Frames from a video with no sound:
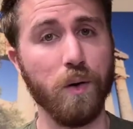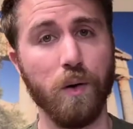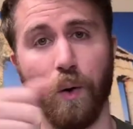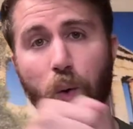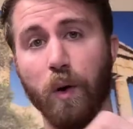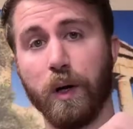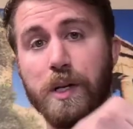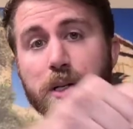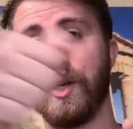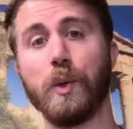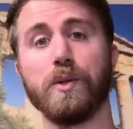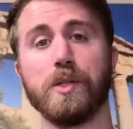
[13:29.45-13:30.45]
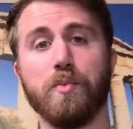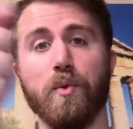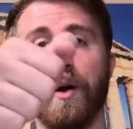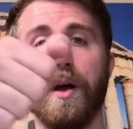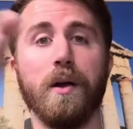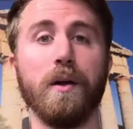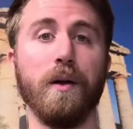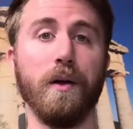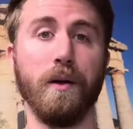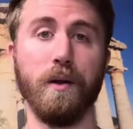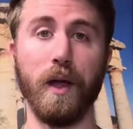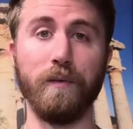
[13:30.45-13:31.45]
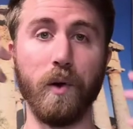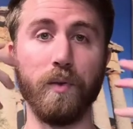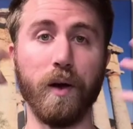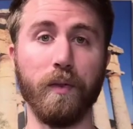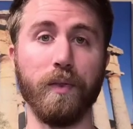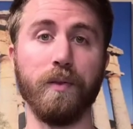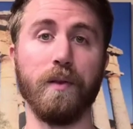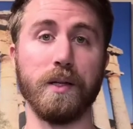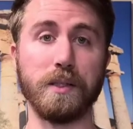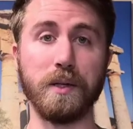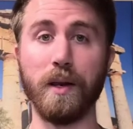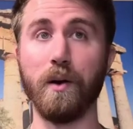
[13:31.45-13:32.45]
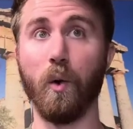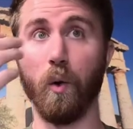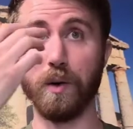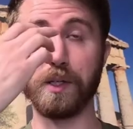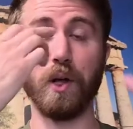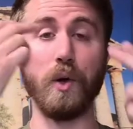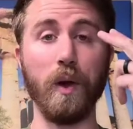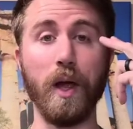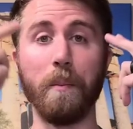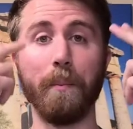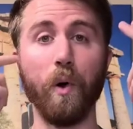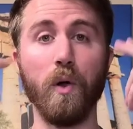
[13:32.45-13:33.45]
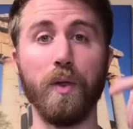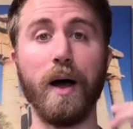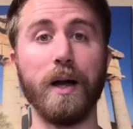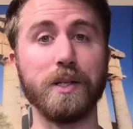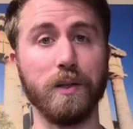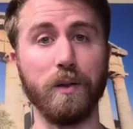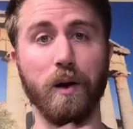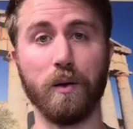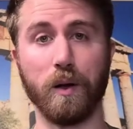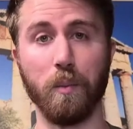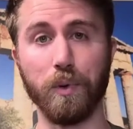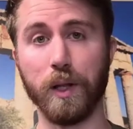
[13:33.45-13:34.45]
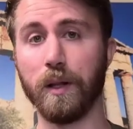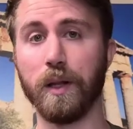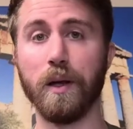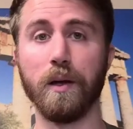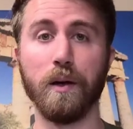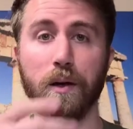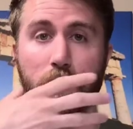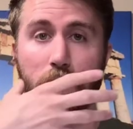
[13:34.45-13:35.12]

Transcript: or a continuous spray if you think that's needed, or until you hit both eyes and they're completely